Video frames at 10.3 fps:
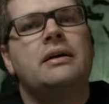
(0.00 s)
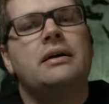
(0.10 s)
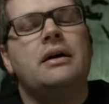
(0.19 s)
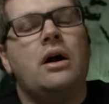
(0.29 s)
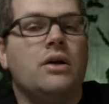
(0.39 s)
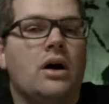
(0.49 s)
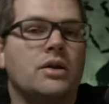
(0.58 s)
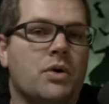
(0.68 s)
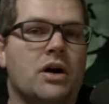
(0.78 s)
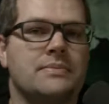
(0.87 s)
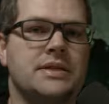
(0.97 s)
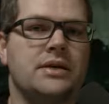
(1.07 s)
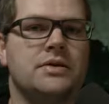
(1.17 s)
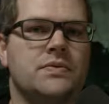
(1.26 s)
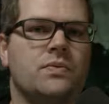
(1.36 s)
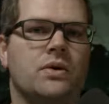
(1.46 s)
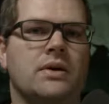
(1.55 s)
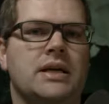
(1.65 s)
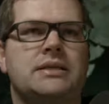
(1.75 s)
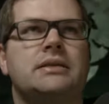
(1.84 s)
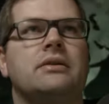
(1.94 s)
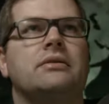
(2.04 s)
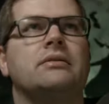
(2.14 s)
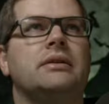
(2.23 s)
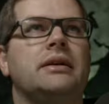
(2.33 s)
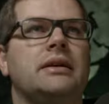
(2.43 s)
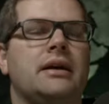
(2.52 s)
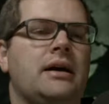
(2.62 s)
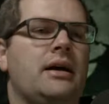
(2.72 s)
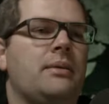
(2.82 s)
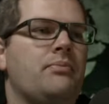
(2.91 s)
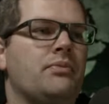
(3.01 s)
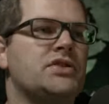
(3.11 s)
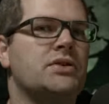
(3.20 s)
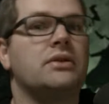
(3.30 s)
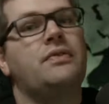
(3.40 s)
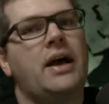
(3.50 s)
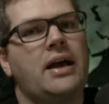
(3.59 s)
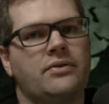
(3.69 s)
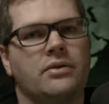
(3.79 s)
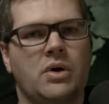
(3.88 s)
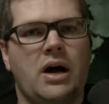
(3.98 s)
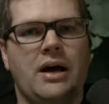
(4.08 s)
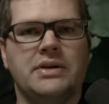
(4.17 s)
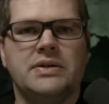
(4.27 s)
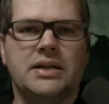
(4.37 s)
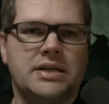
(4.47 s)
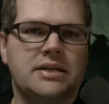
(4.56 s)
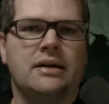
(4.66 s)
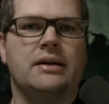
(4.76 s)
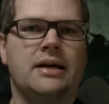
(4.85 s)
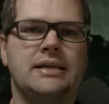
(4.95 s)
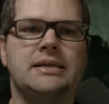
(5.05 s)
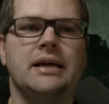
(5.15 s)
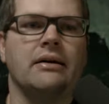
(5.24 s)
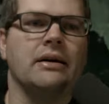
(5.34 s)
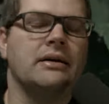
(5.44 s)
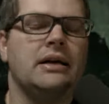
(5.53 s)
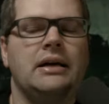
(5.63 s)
all the programs I used weren't necessarily certified for Mojave. So I just stuck on High Sierra.